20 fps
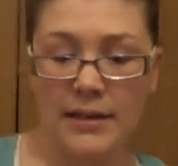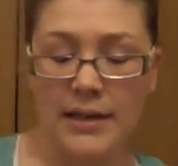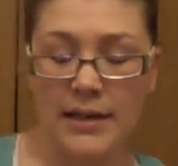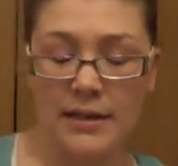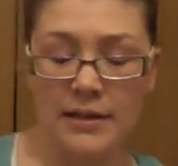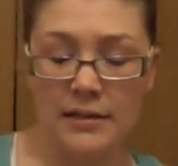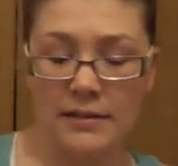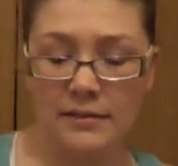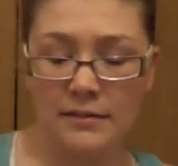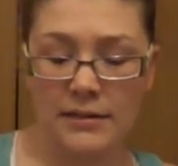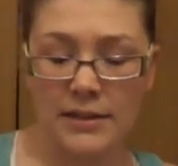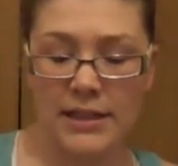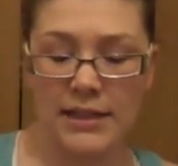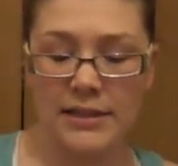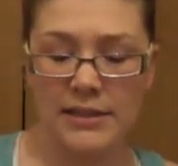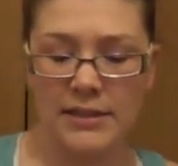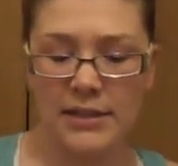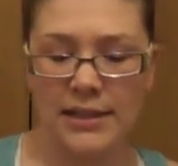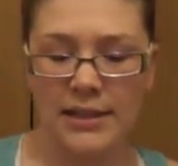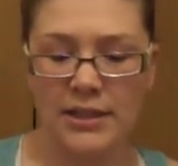And
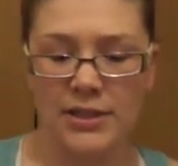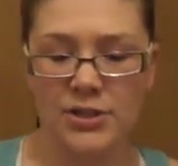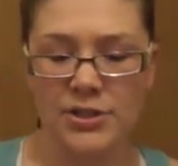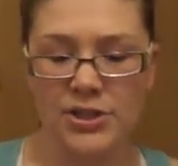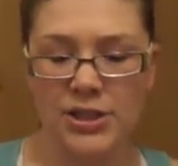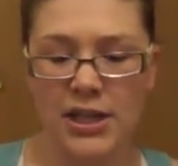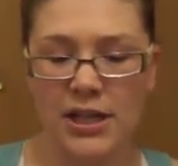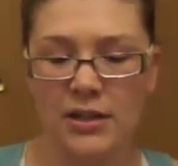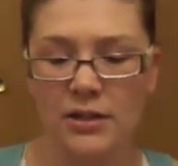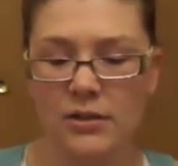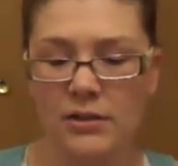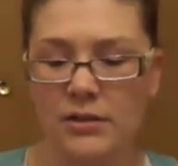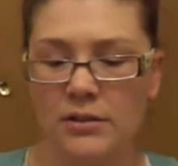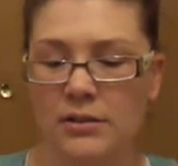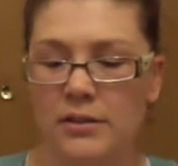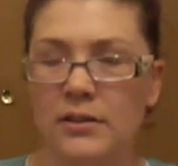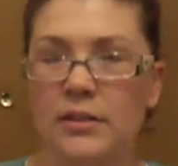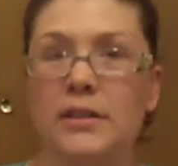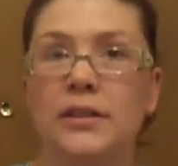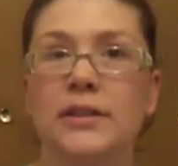it's like a gel.
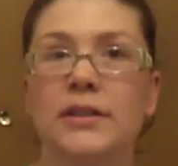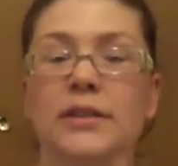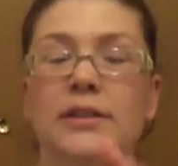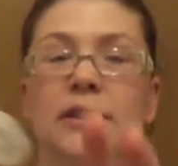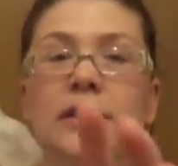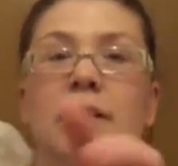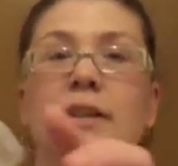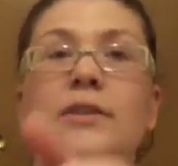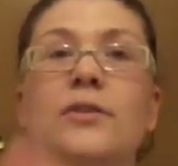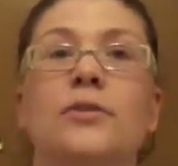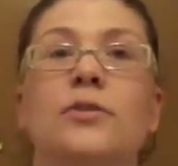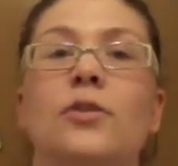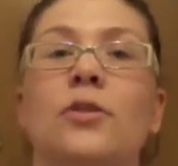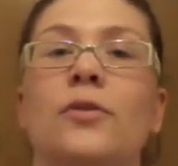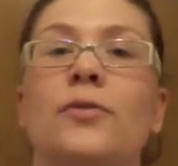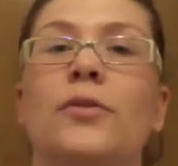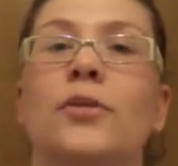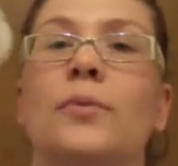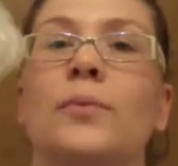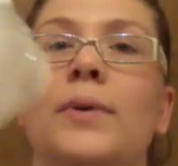I don't
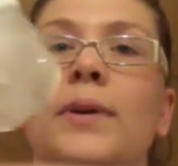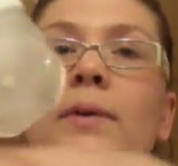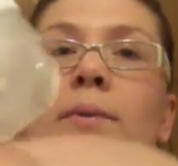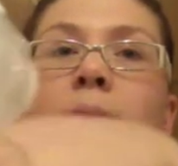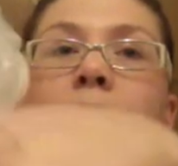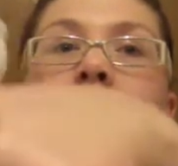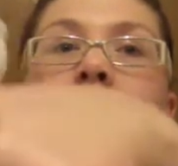know if you'll be able